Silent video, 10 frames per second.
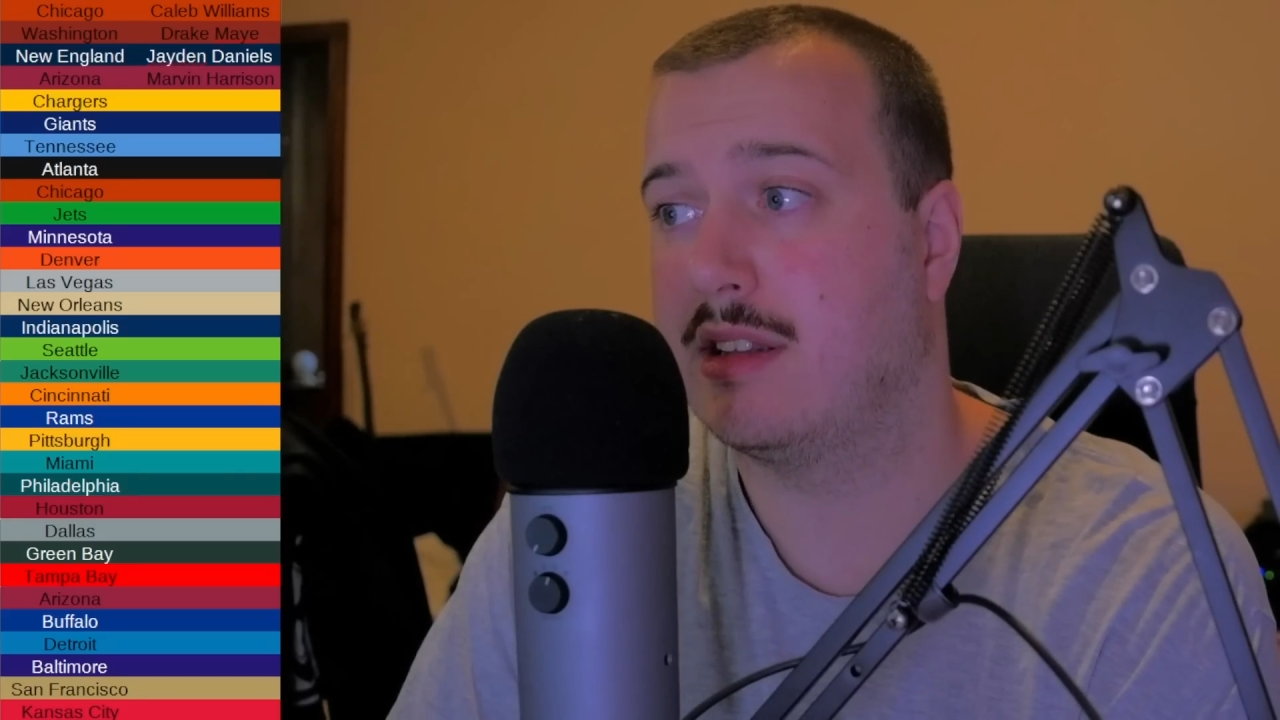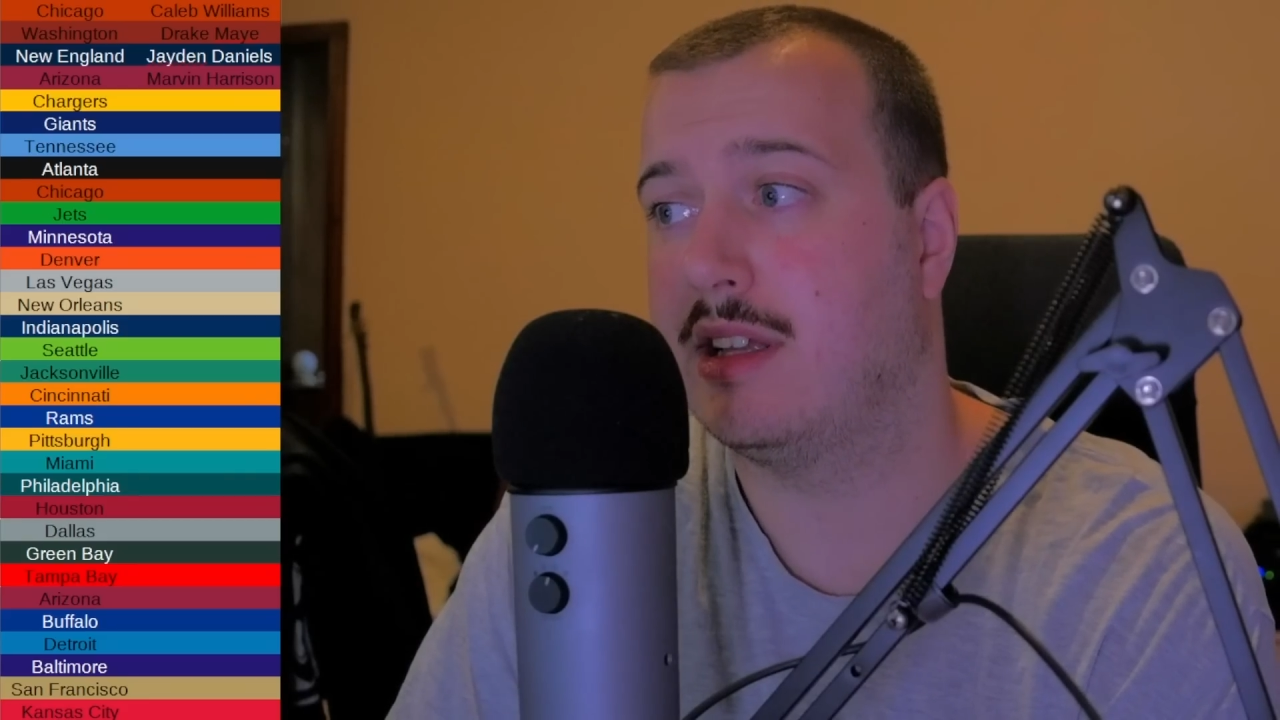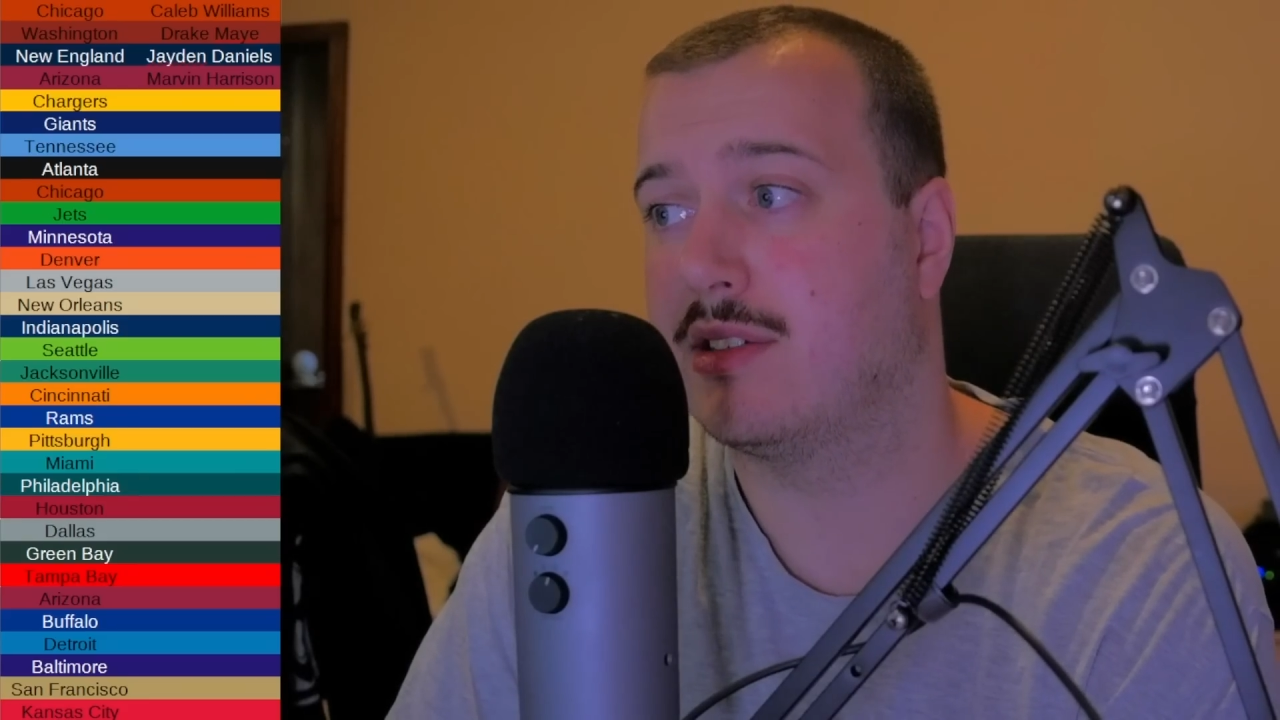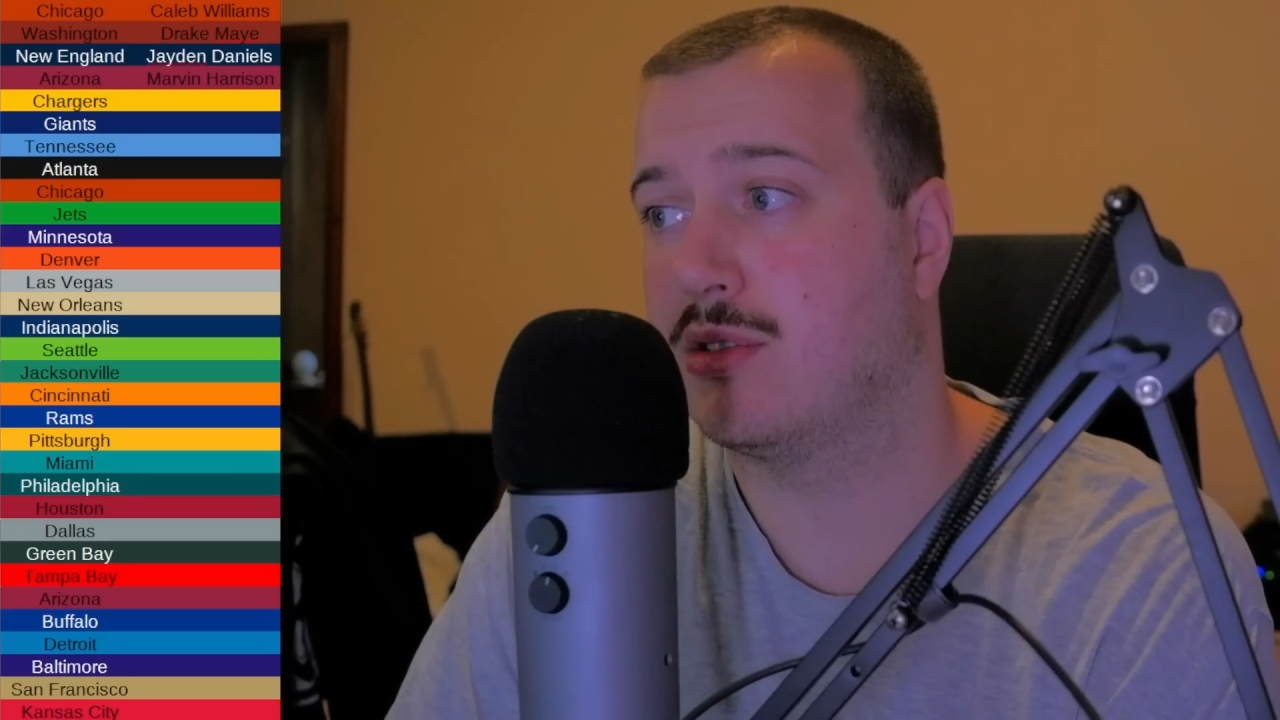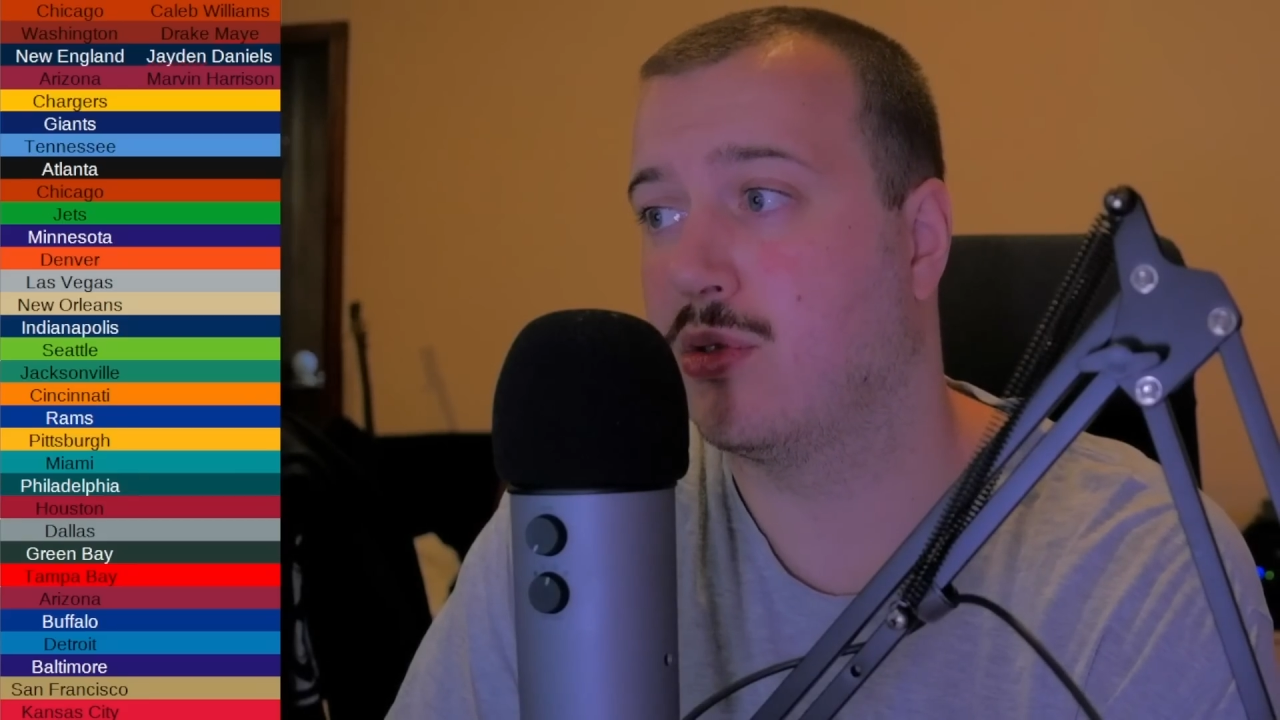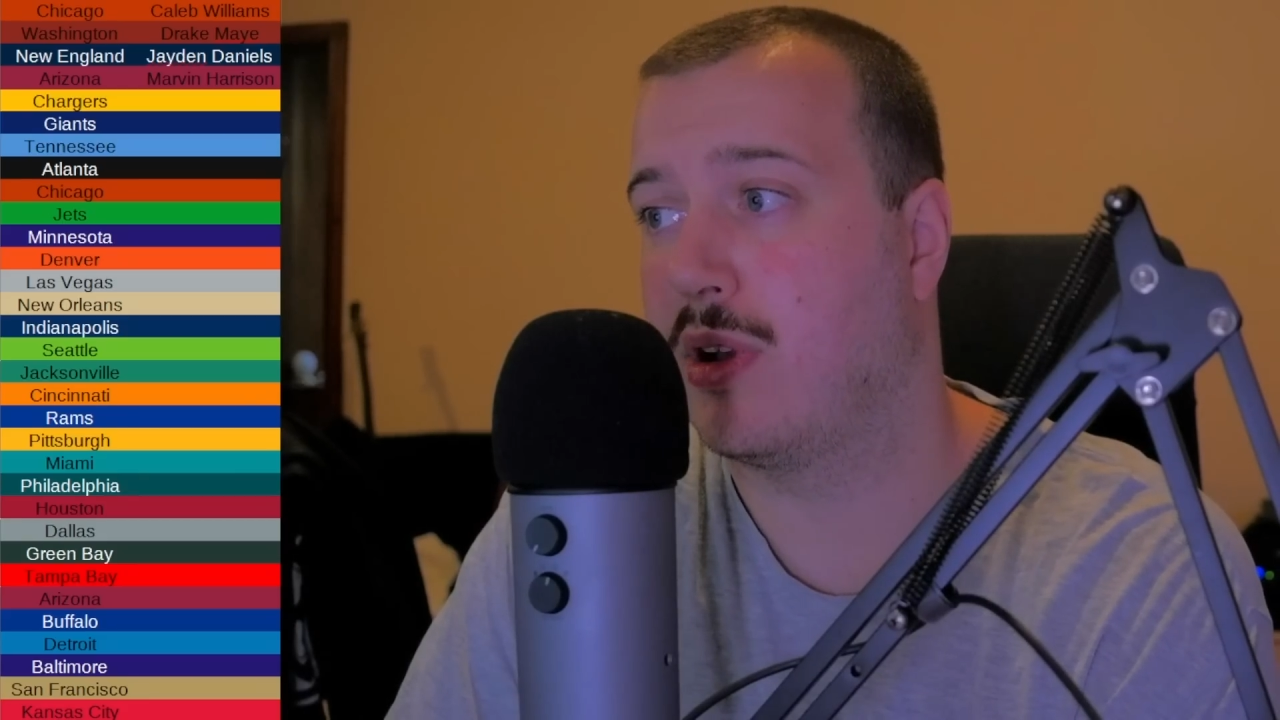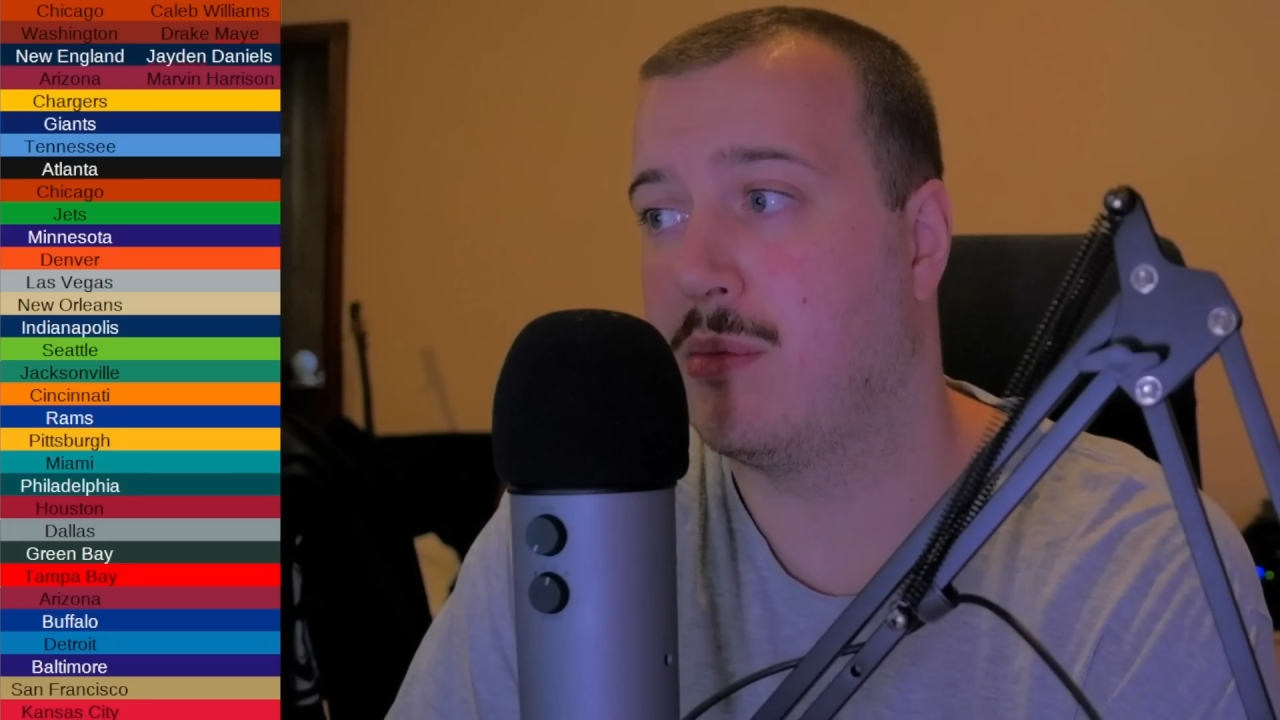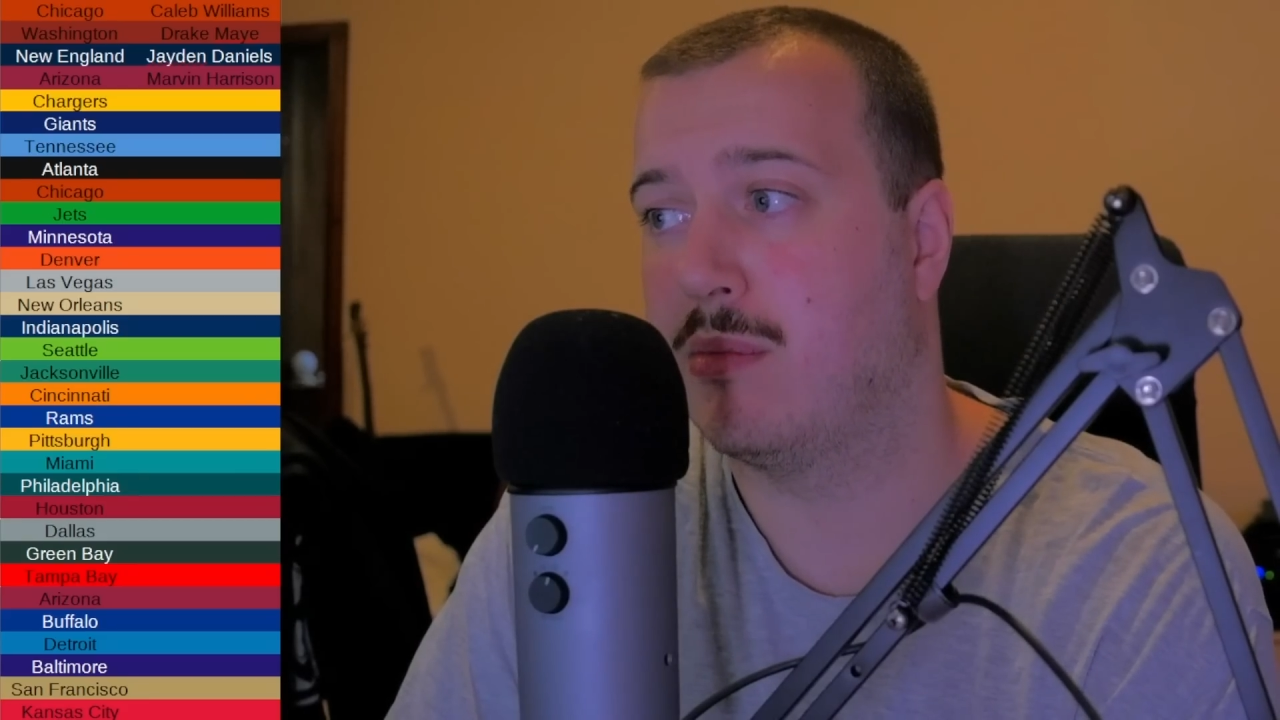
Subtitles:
He has great